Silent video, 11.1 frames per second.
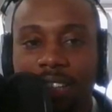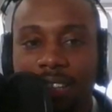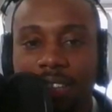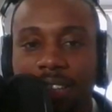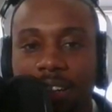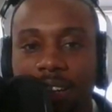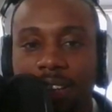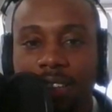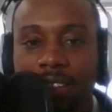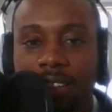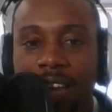
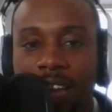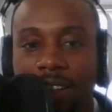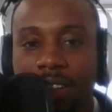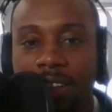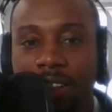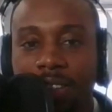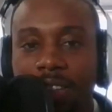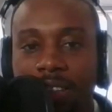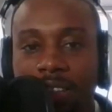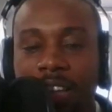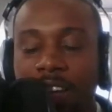they're
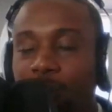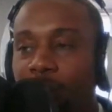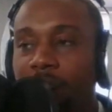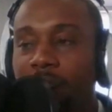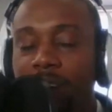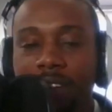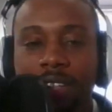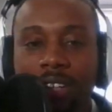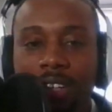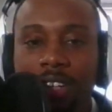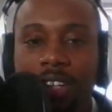good health care.
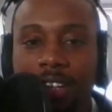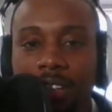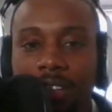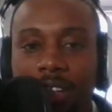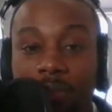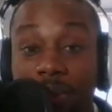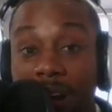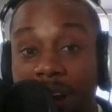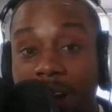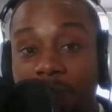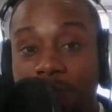They're
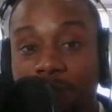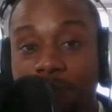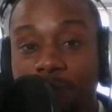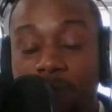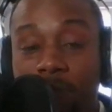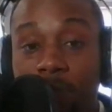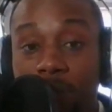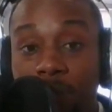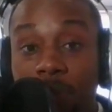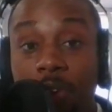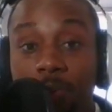fine.
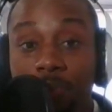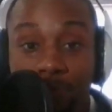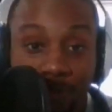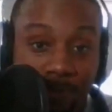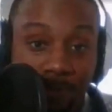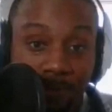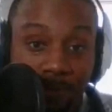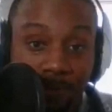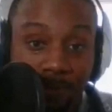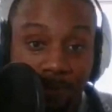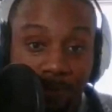You,
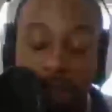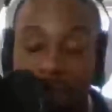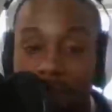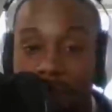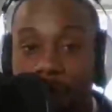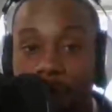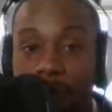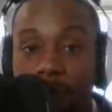on the other hand,